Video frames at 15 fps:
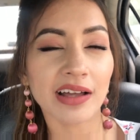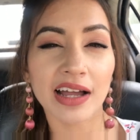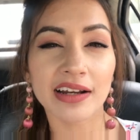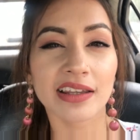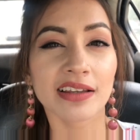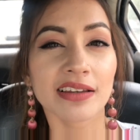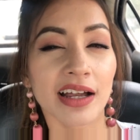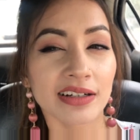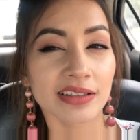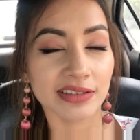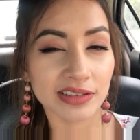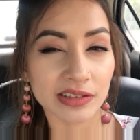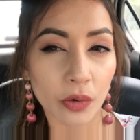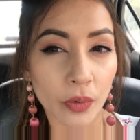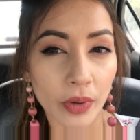I think
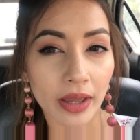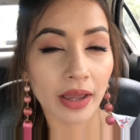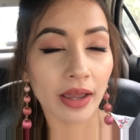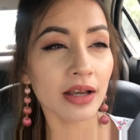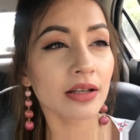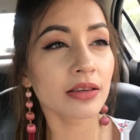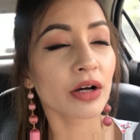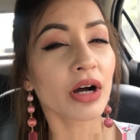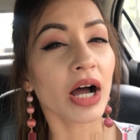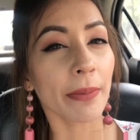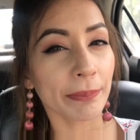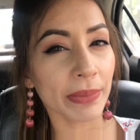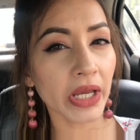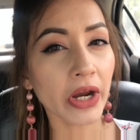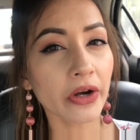that's okay. The
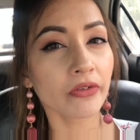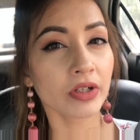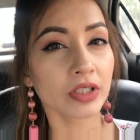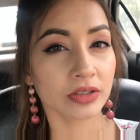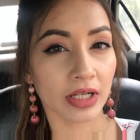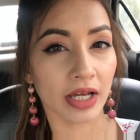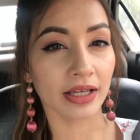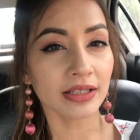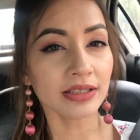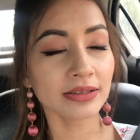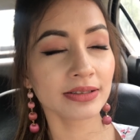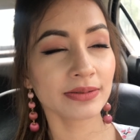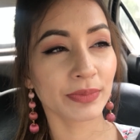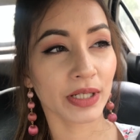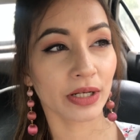applicator is
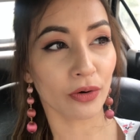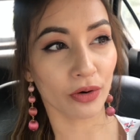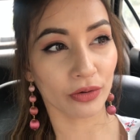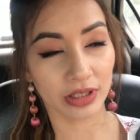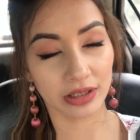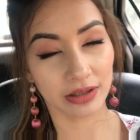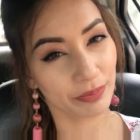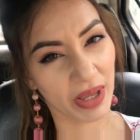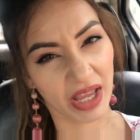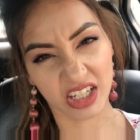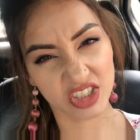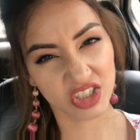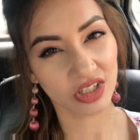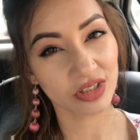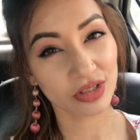nice, but not the
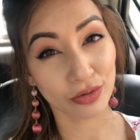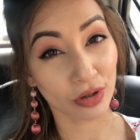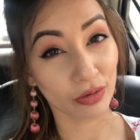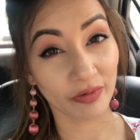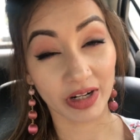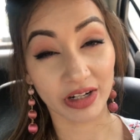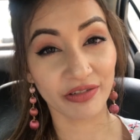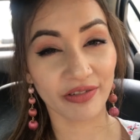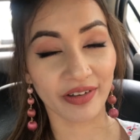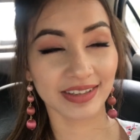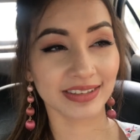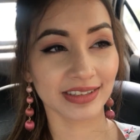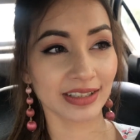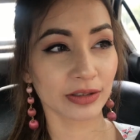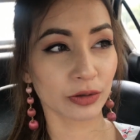packaging is not very
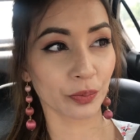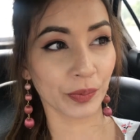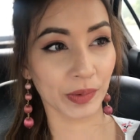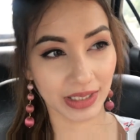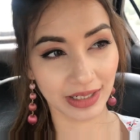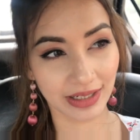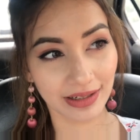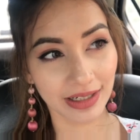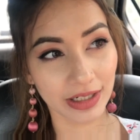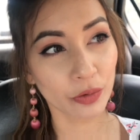fancy to me.